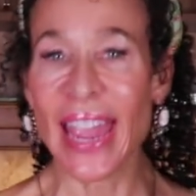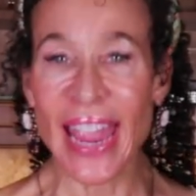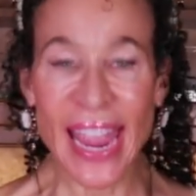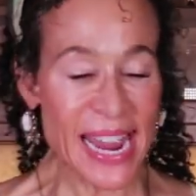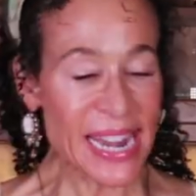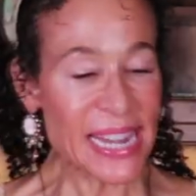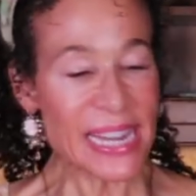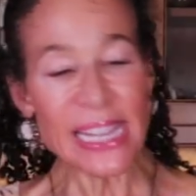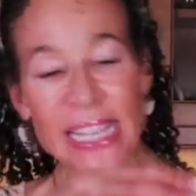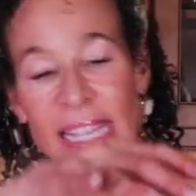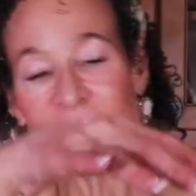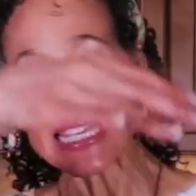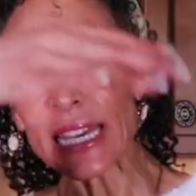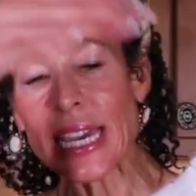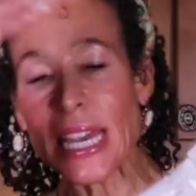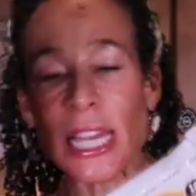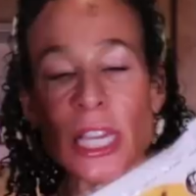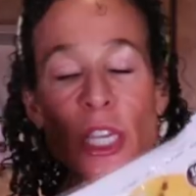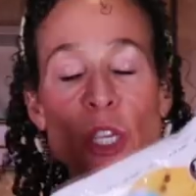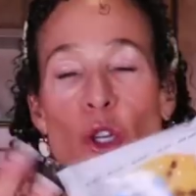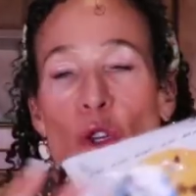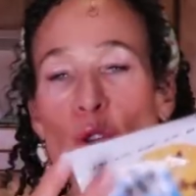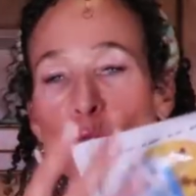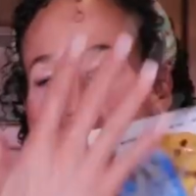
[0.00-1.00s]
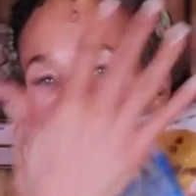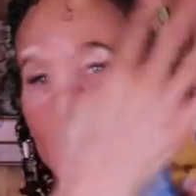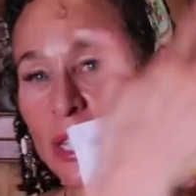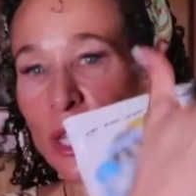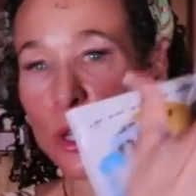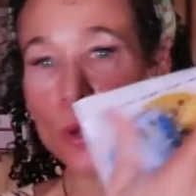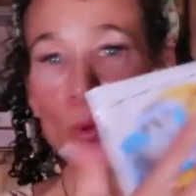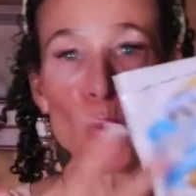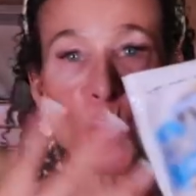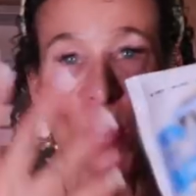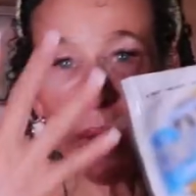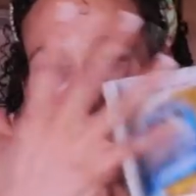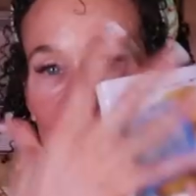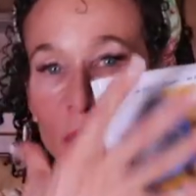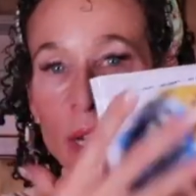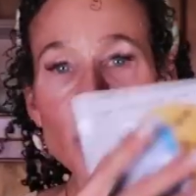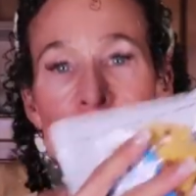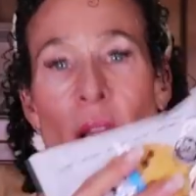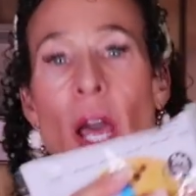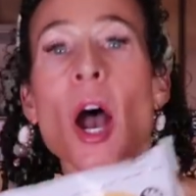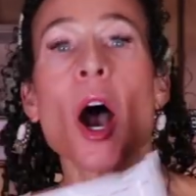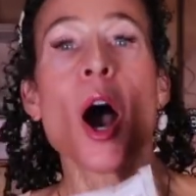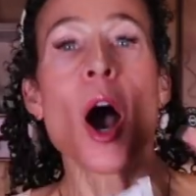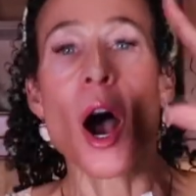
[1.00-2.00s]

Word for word: anything you see written